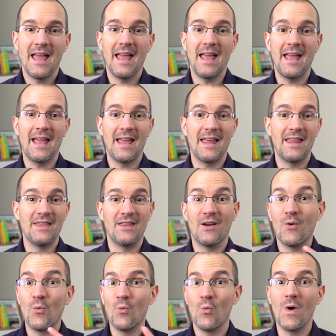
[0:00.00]
And
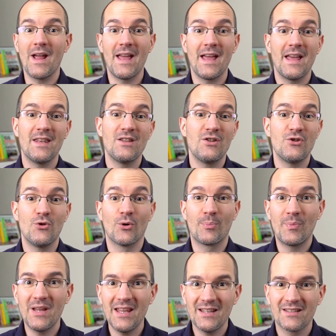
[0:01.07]
when your
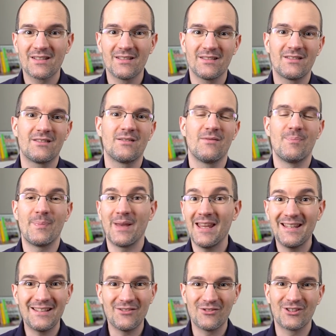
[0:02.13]
paid
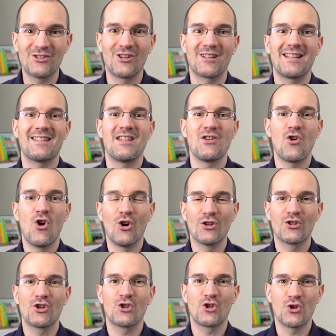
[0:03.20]
retargeting
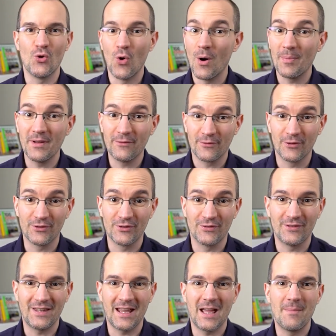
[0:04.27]
ads show up in front
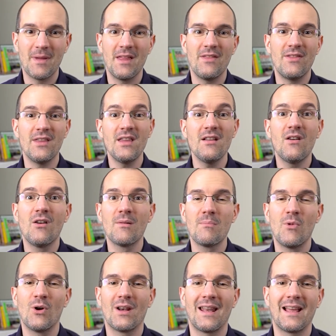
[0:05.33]
of them, they are
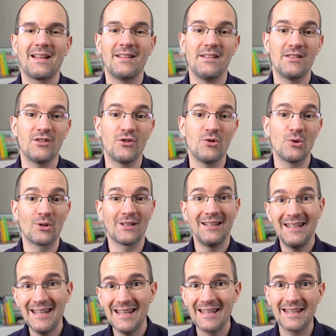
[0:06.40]
more likely to
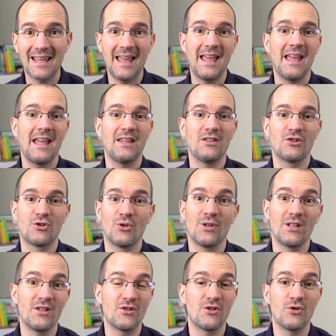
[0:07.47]
click and turn
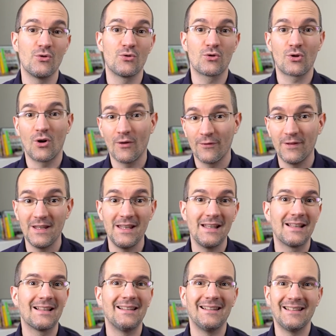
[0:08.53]
into
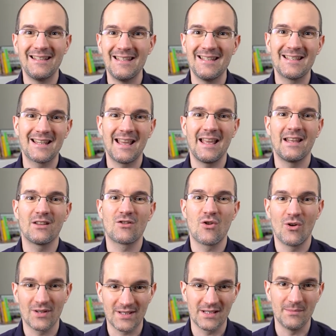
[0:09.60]
traffic, leads, and
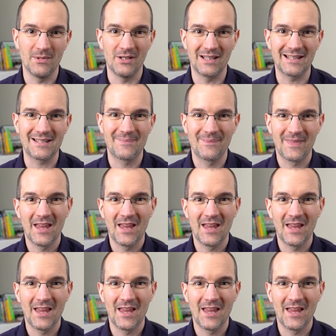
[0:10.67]
customers.